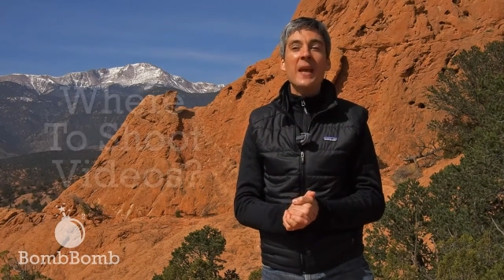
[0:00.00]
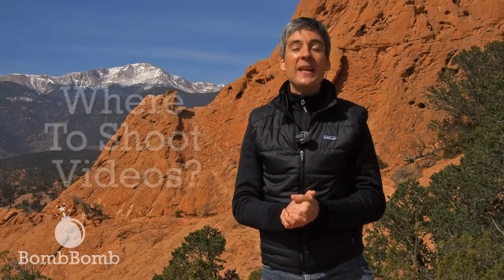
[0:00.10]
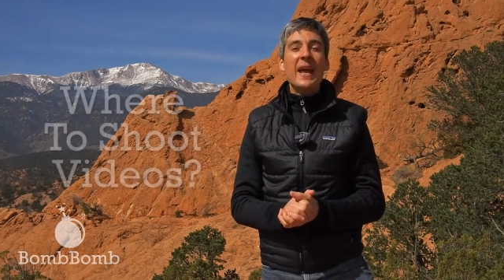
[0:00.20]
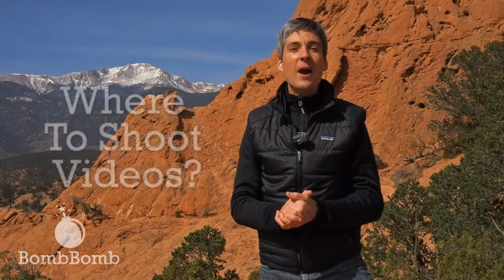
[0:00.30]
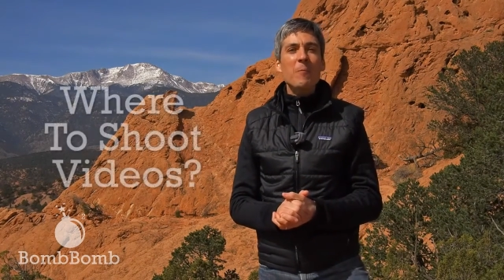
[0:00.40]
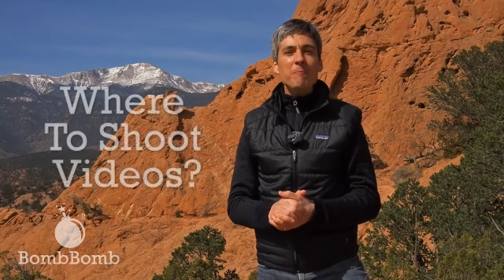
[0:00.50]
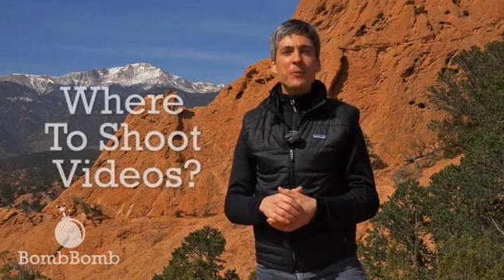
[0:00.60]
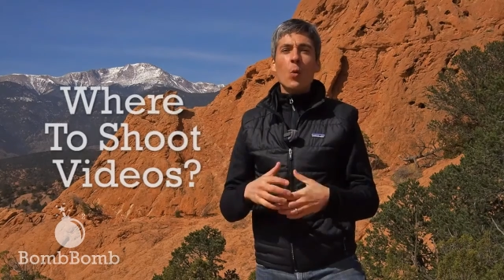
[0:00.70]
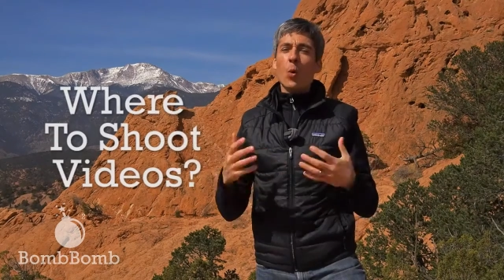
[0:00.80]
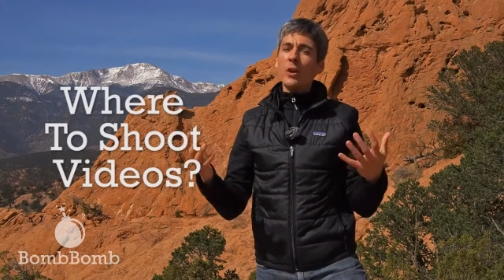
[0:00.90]
Now,
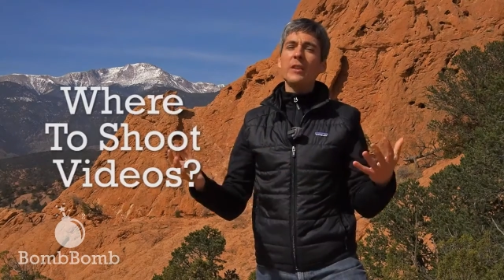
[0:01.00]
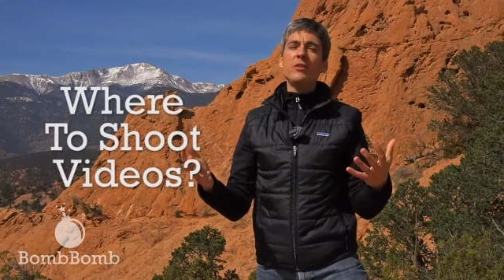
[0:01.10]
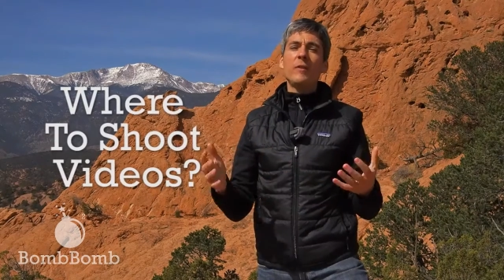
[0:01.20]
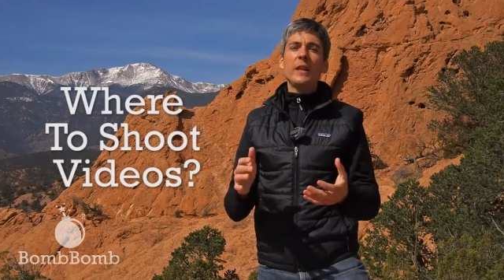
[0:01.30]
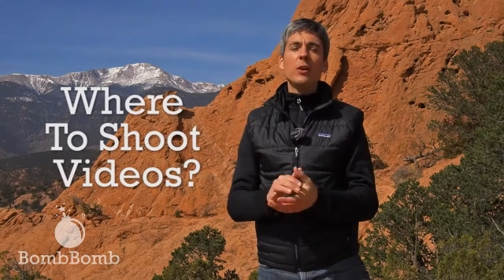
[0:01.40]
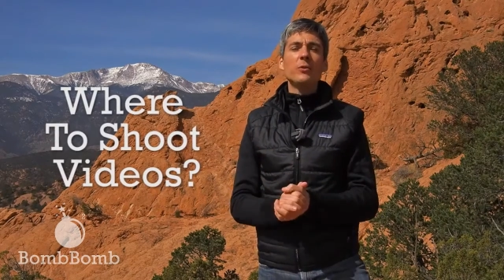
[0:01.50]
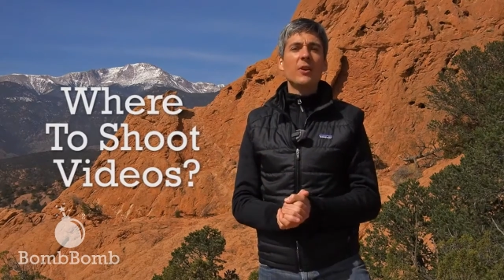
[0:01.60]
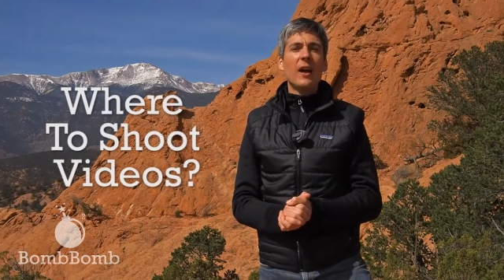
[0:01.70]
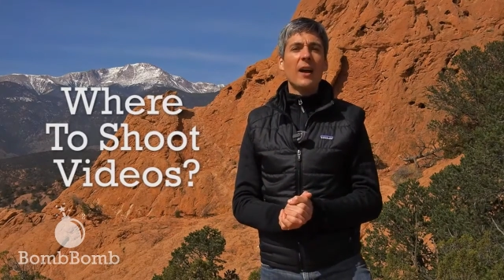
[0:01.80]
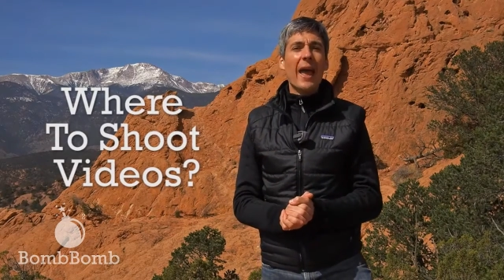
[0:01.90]
where do these videos
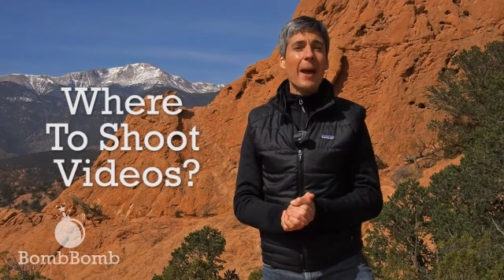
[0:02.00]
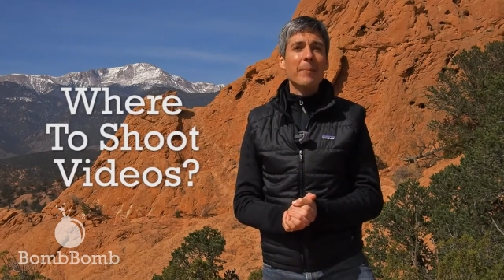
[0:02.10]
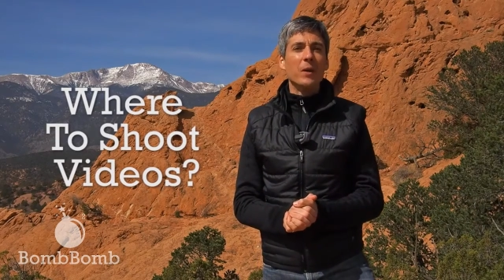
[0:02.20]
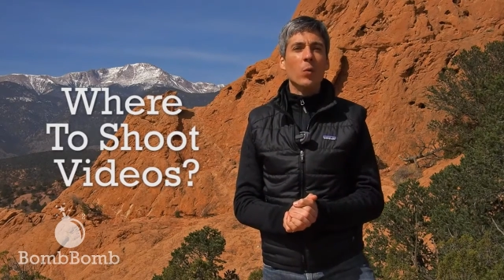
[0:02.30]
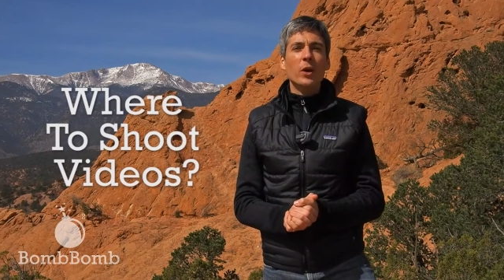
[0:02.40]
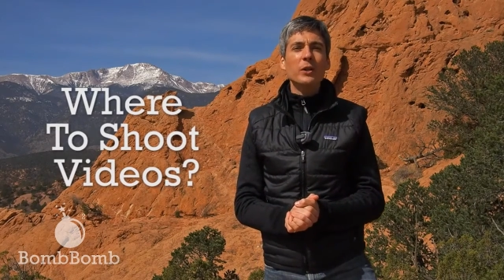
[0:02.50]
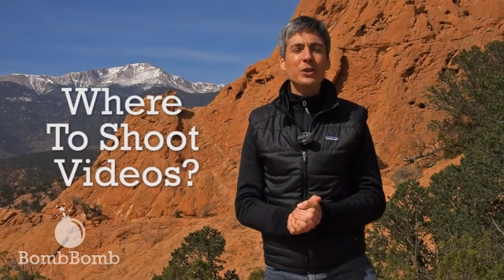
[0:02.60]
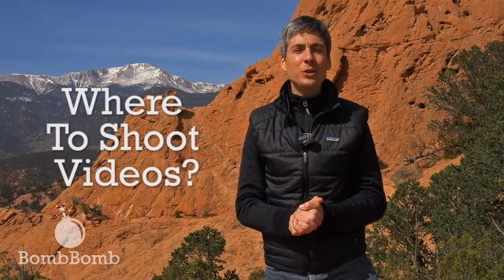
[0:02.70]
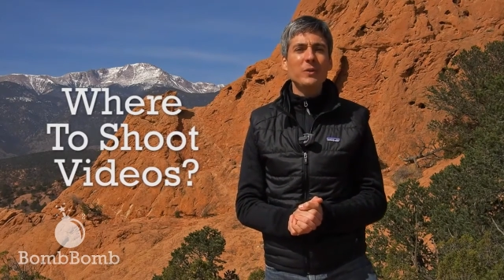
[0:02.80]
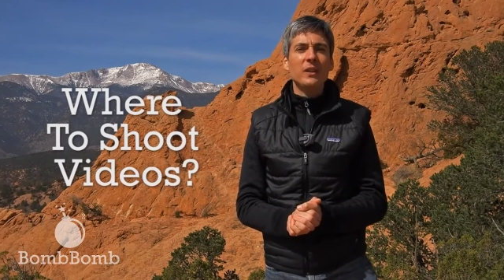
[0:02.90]
uh, happen? Where do you
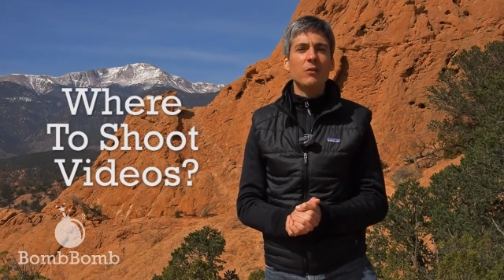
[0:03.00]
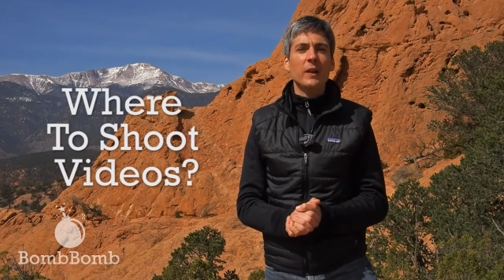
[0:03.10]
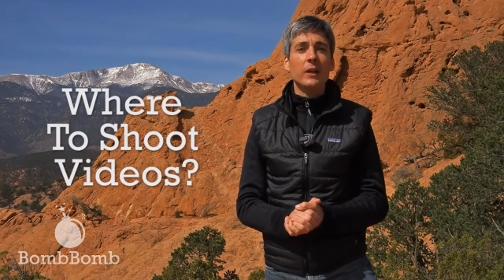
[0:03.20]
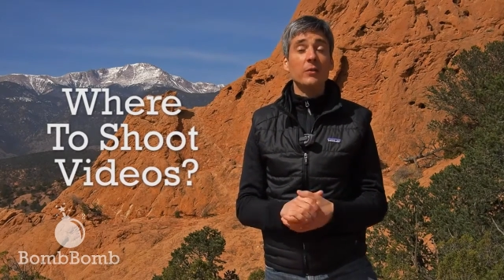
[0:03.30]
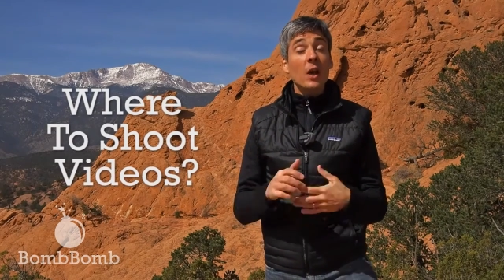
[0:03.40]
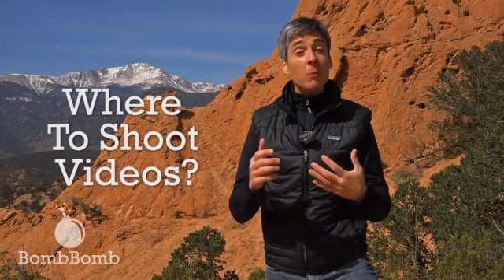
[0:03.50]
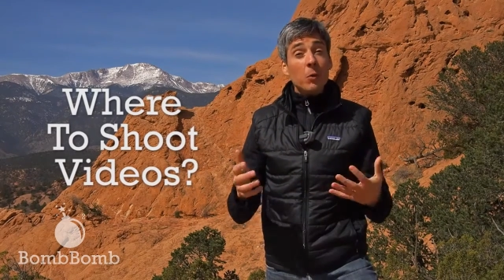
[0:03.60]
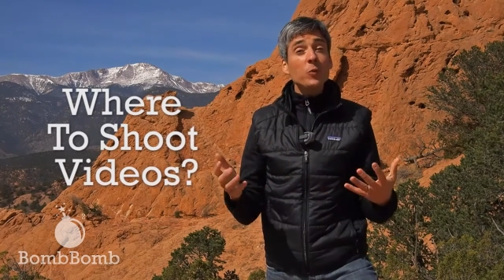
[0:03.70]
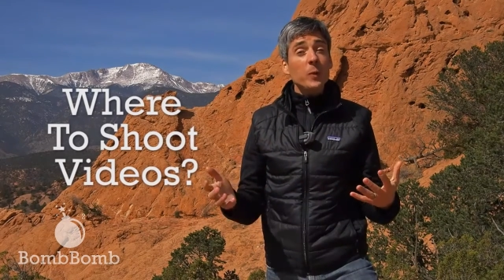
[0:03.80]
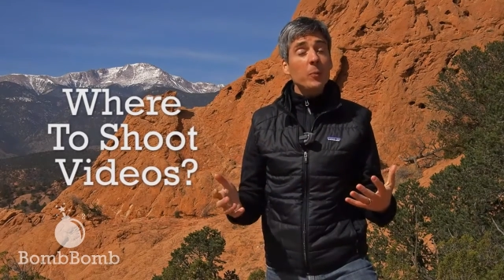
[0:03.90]
shoot these videos?
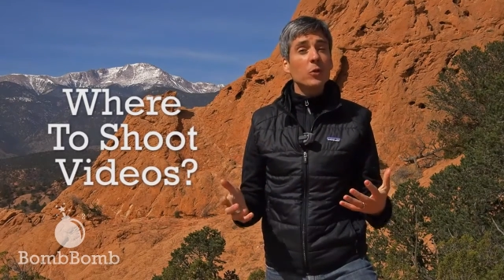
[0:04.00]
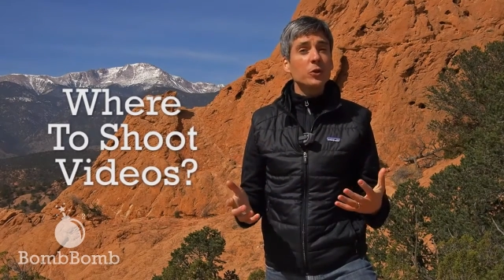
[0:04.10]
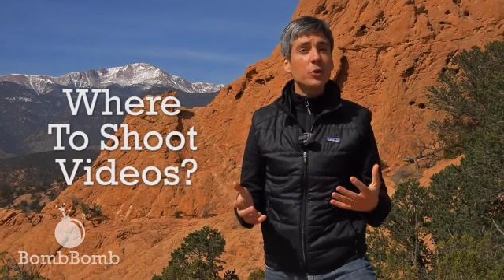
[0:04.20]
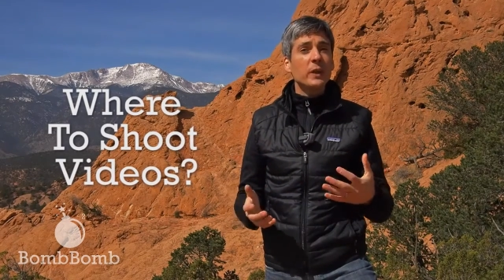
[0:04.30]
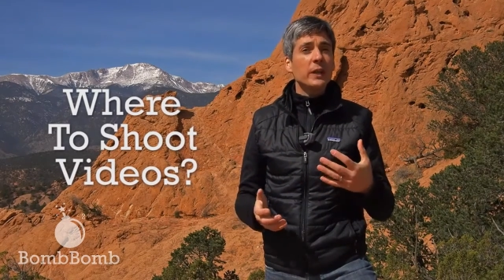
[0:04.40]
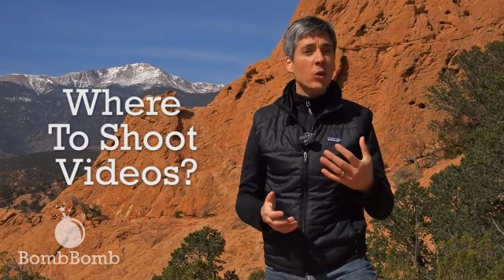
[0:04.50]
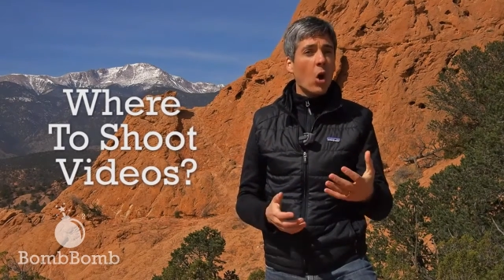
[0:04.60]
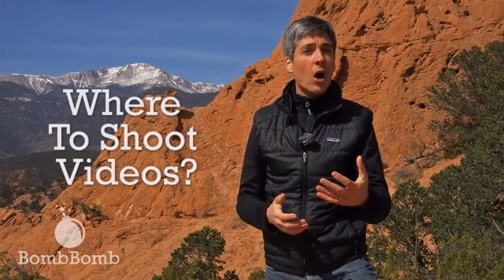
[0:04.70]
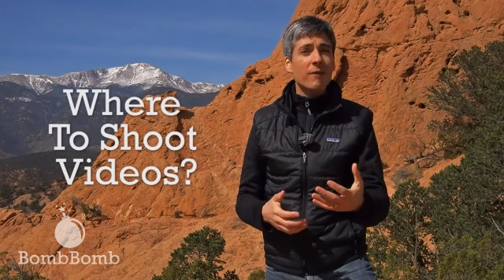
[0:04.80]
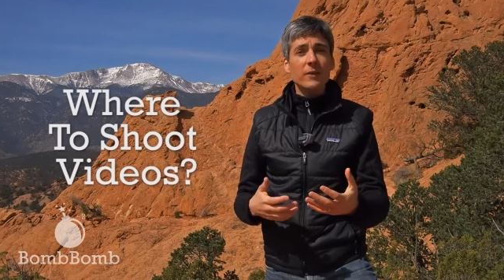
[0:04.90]
Most people are shooting in their
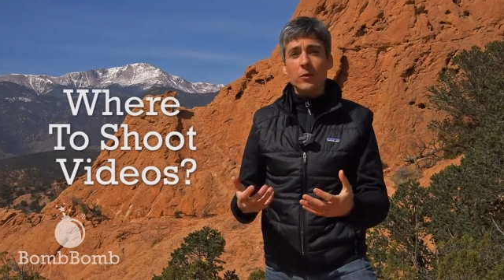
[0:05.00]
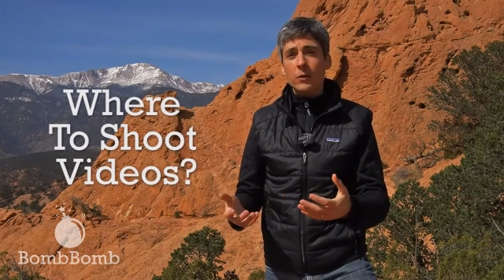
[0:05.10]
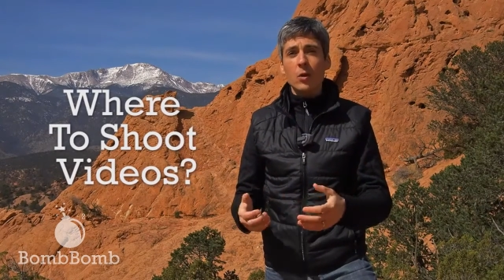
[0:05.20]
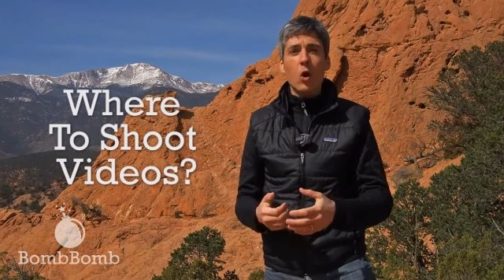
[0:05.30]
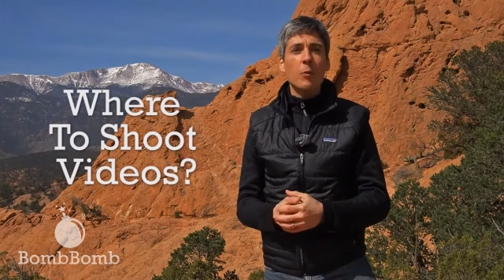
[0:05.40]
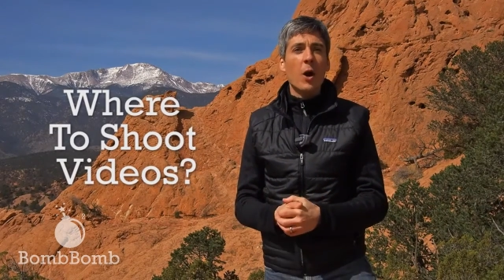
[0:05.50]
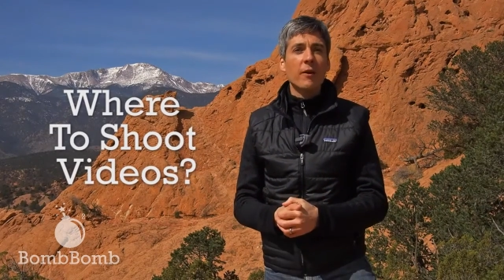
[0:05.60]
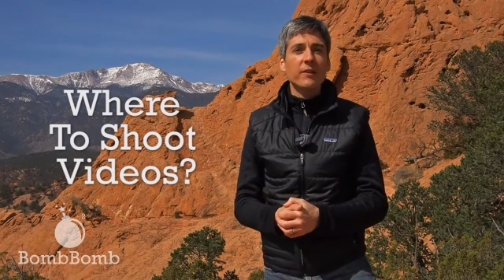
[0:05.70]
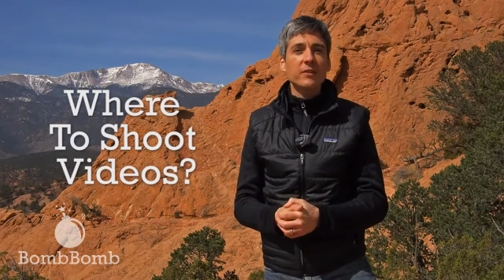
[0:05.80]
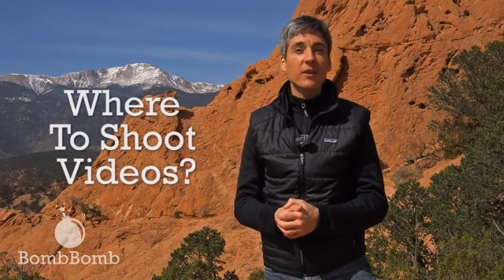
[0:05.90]
office or their home
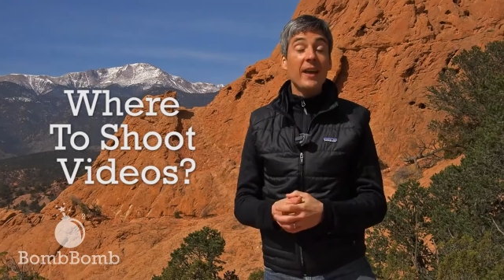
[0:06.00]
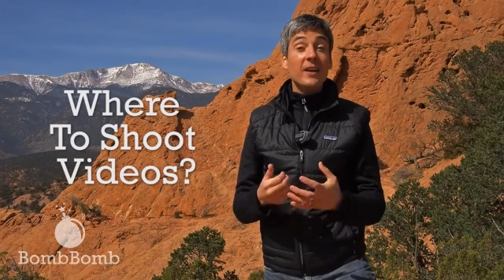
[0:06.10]
office.